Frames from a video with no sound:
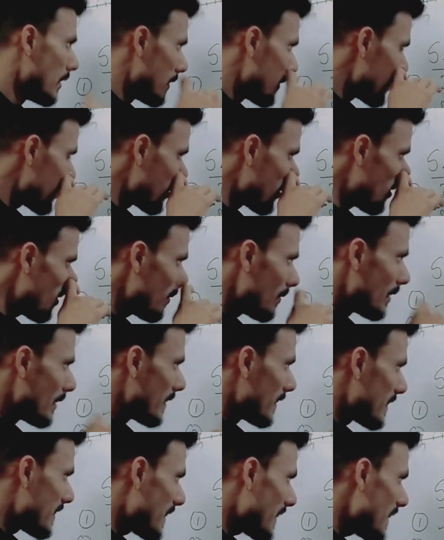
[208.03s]
So
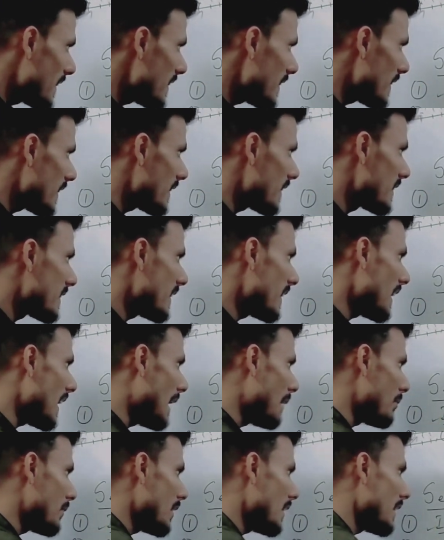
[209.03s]
the second thing is that
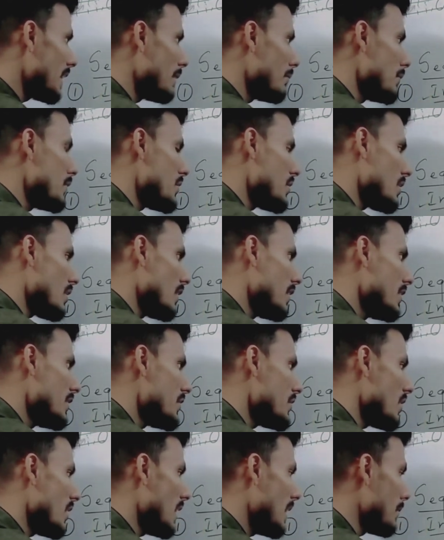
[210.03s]
after
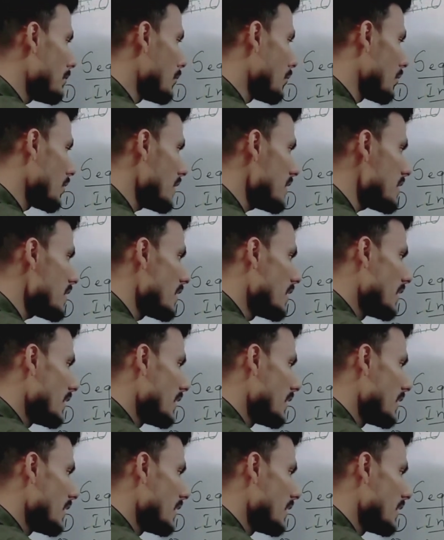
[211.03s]
initial hemorrhage,